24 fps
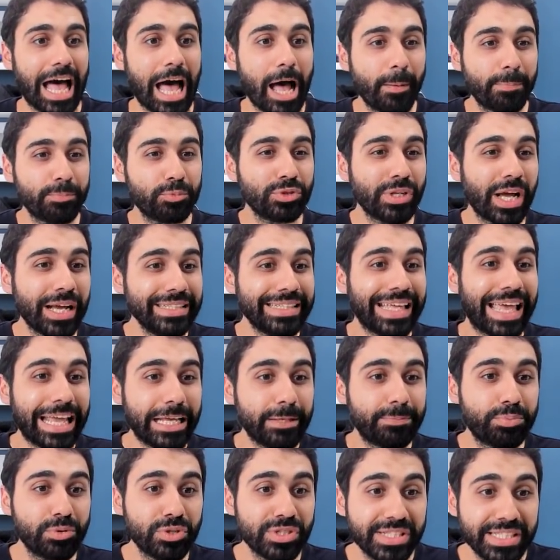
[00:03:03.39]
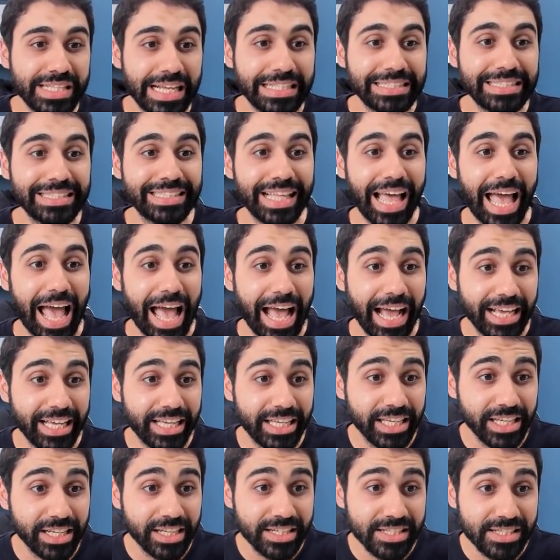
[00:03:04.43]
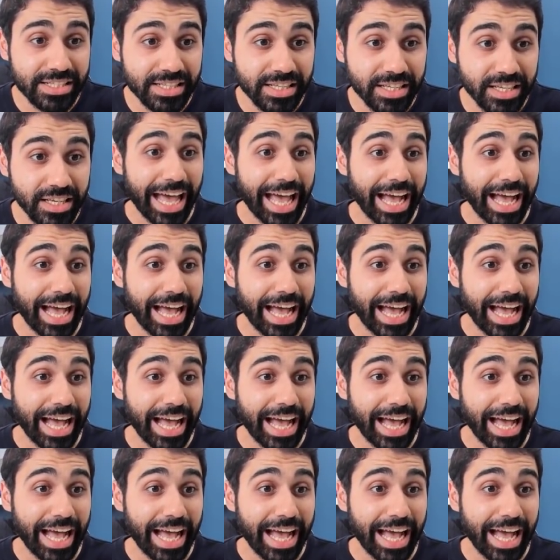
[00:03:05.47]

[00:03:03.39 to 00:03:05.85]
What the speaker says: up to 98% accuracy,